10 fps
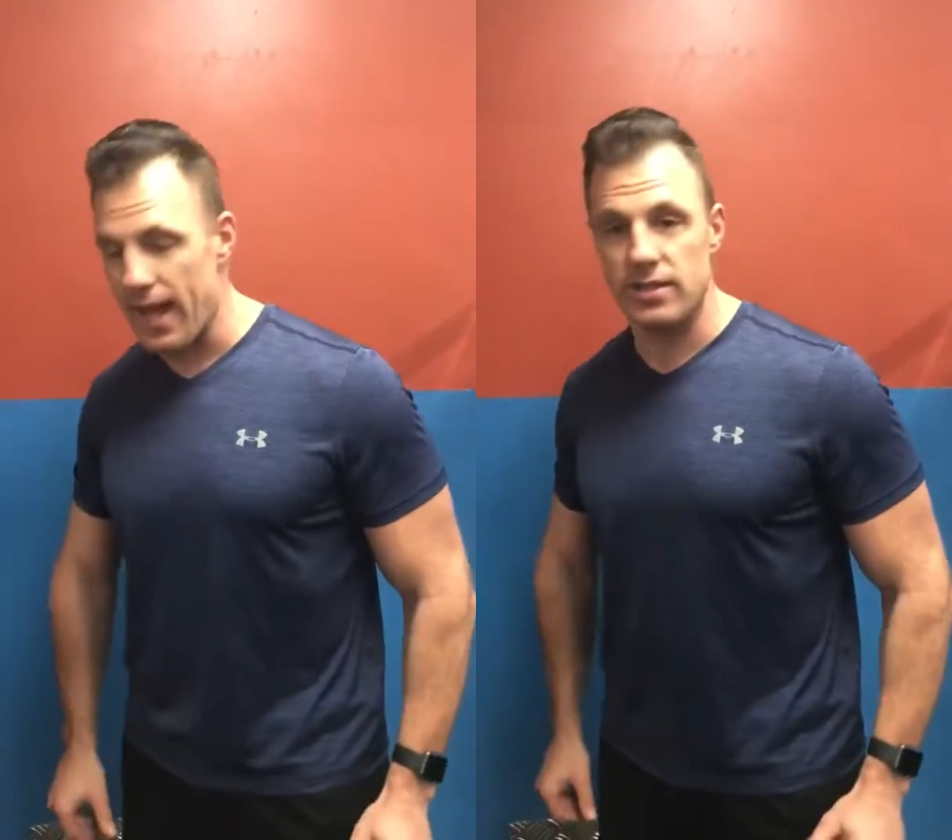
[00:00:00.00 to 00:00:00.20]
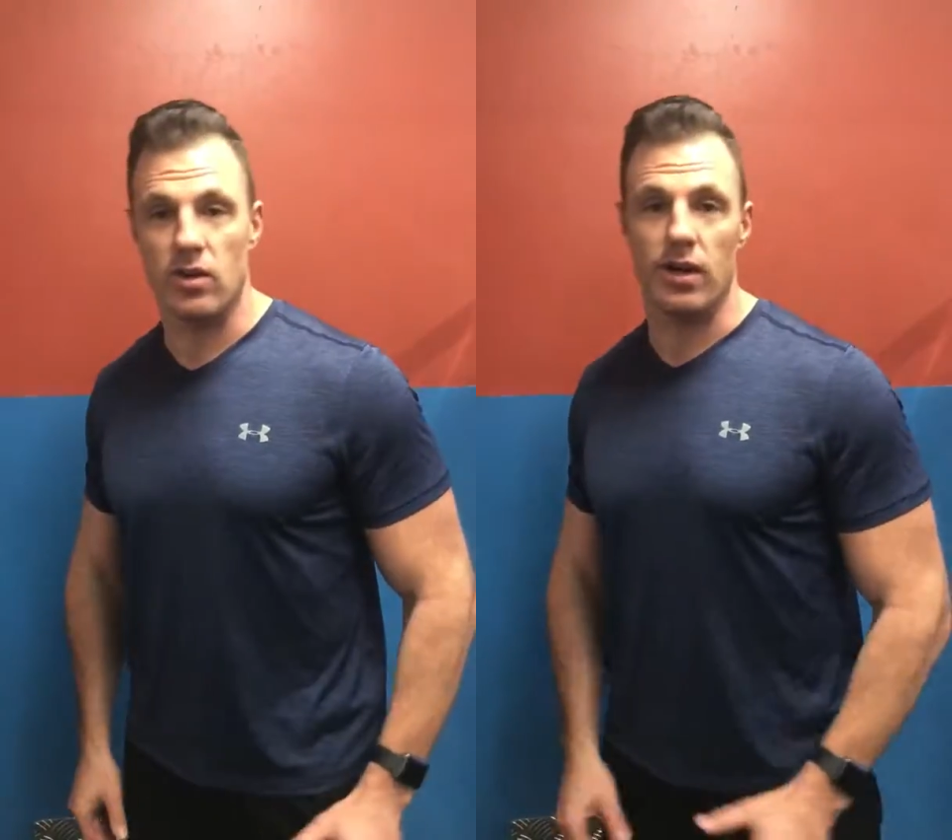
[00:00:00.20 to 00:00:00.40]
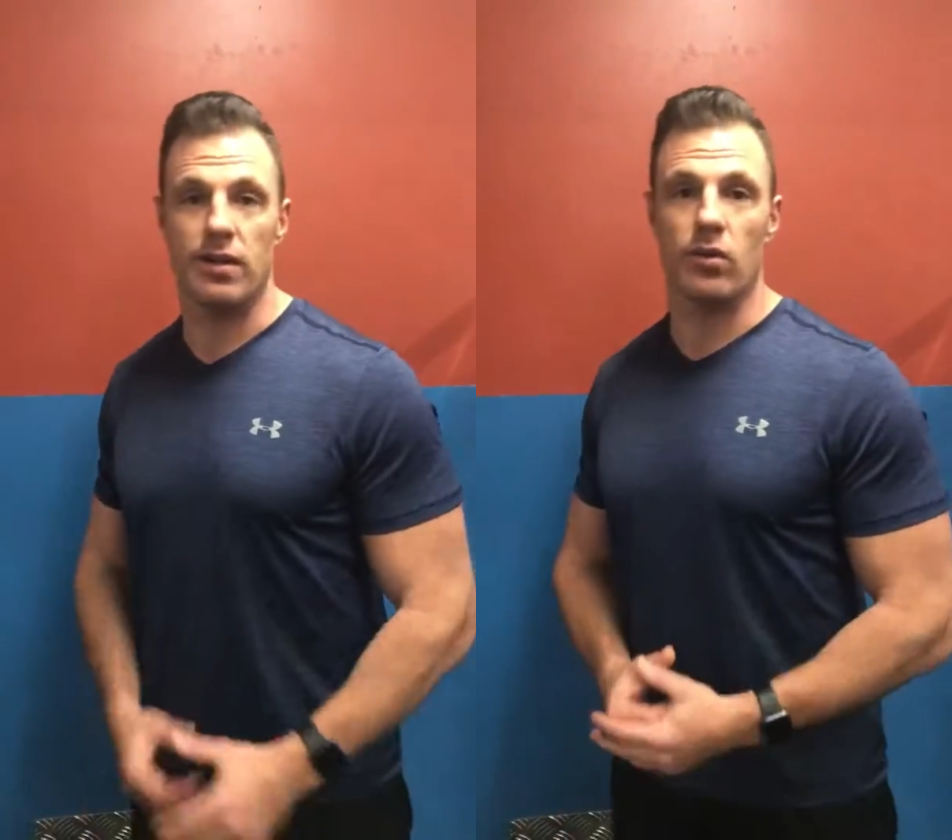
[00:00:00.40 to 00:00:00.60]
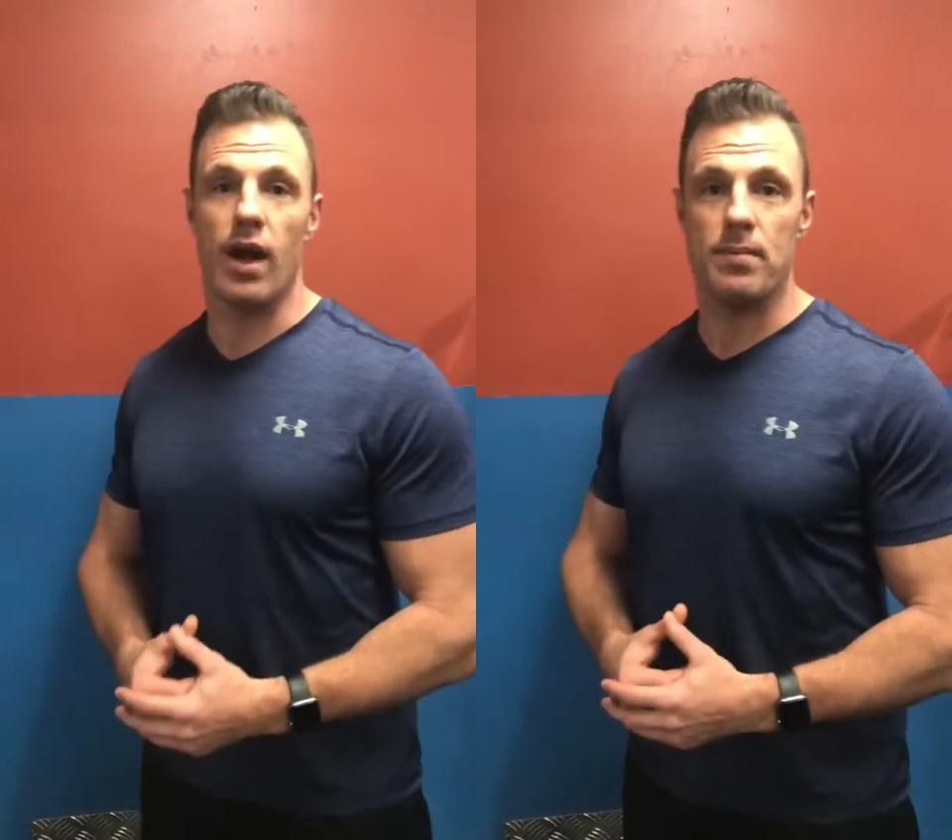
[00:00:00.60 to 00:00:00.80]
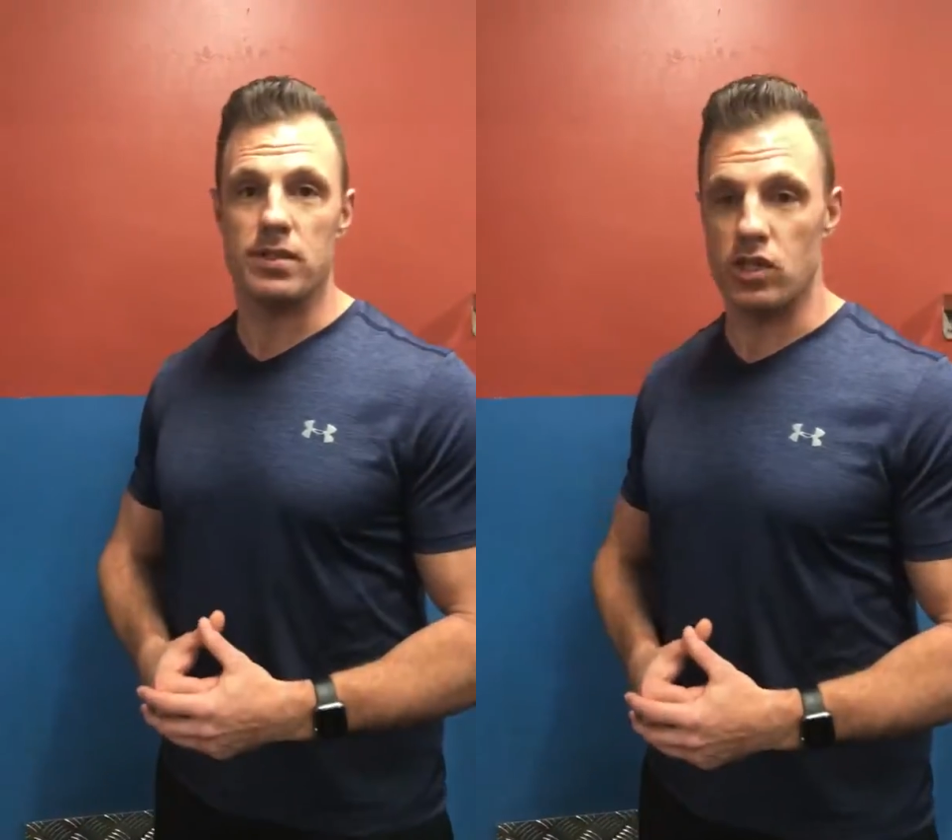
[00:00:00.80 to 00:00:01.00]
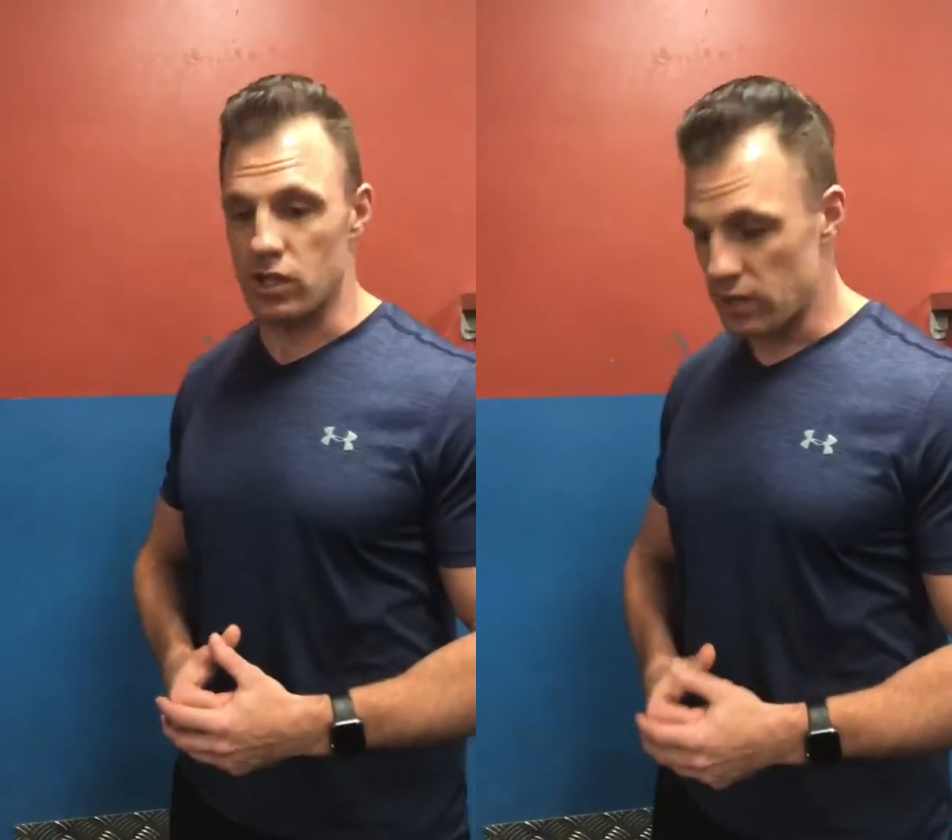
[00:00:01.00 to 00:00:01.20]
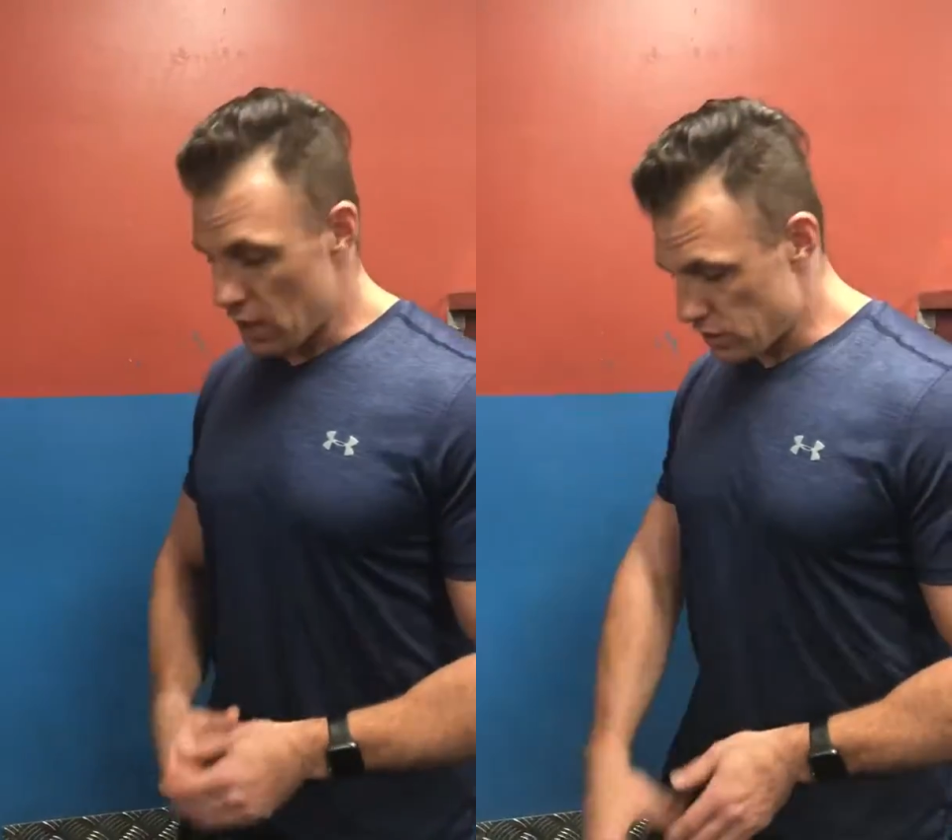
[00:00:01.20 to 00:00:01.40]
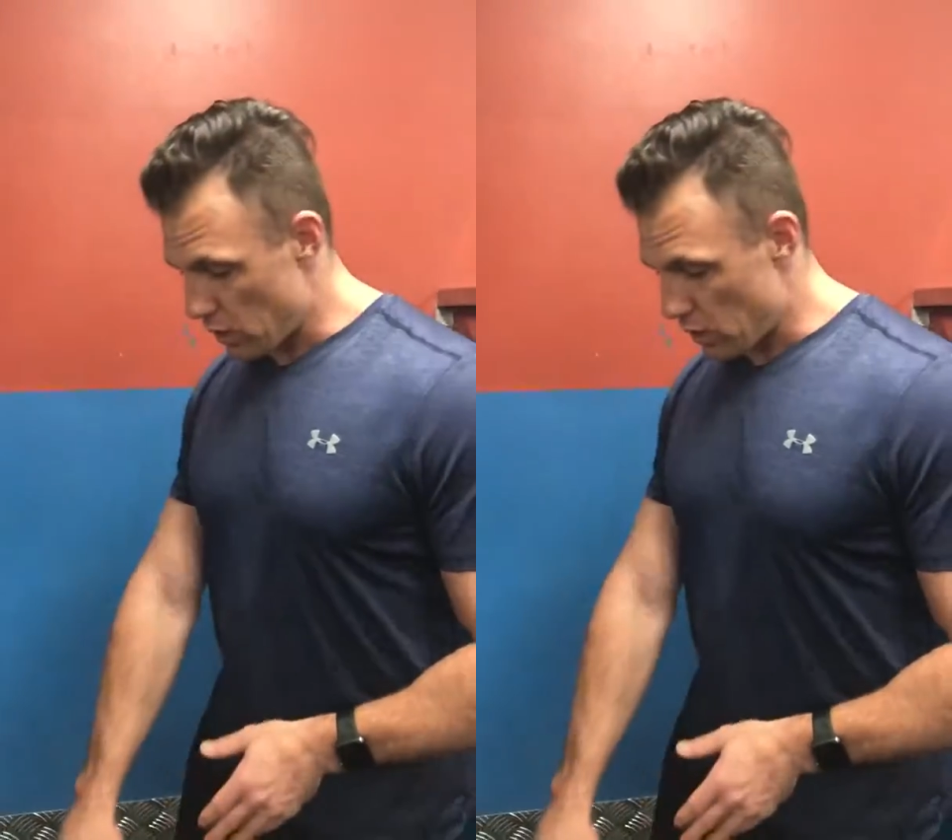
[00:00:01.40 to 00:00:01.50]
pad's not in the right position.